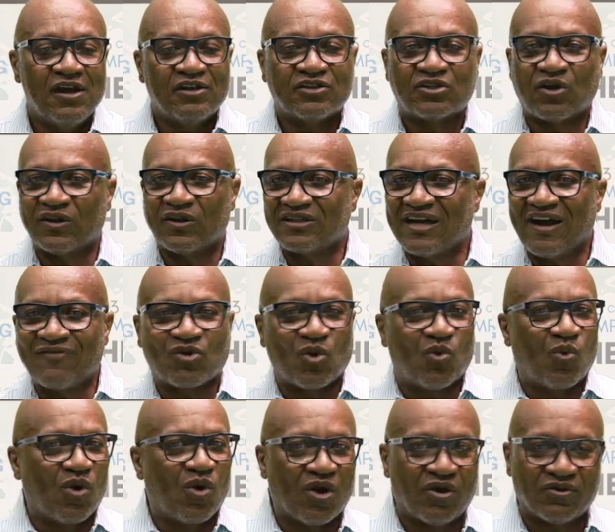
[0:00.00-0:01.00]
So it's not the
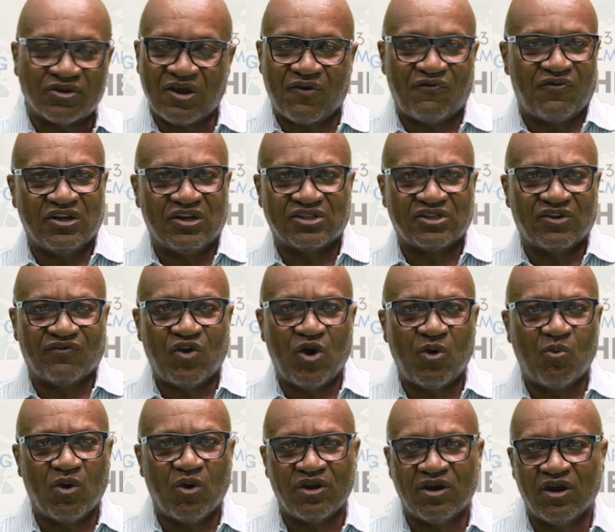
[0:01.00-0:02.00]
world definition of
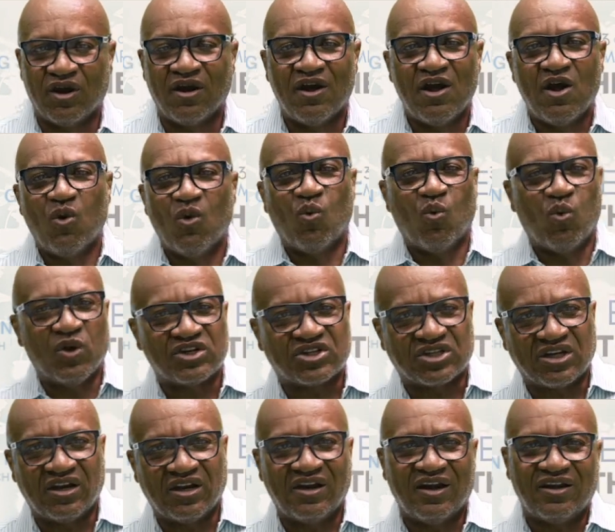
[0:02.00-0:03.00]
hope where you're
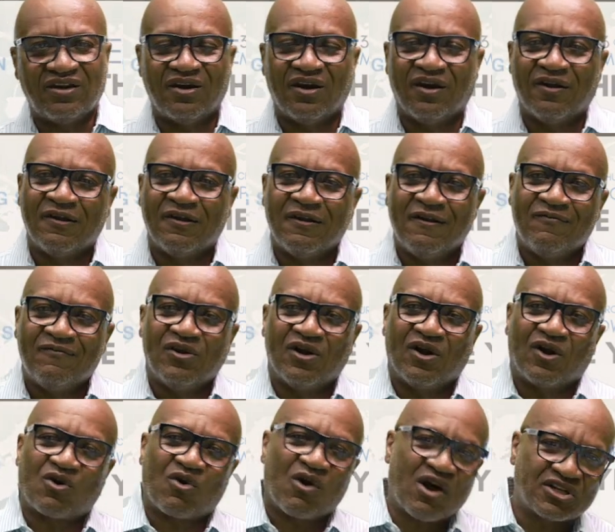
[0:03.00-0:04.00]
wishing and you're, you know,
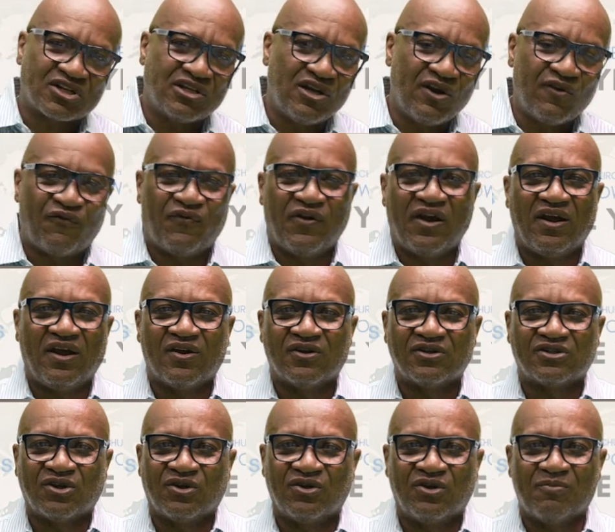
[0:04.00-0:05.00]
crossing your
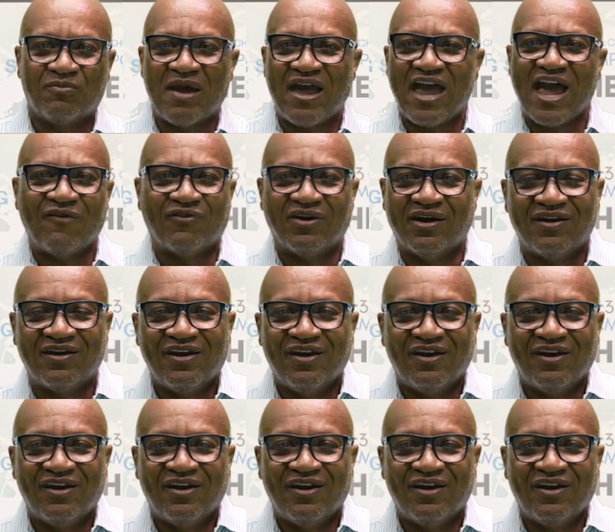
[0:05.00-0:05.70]
fingers, or you may have a,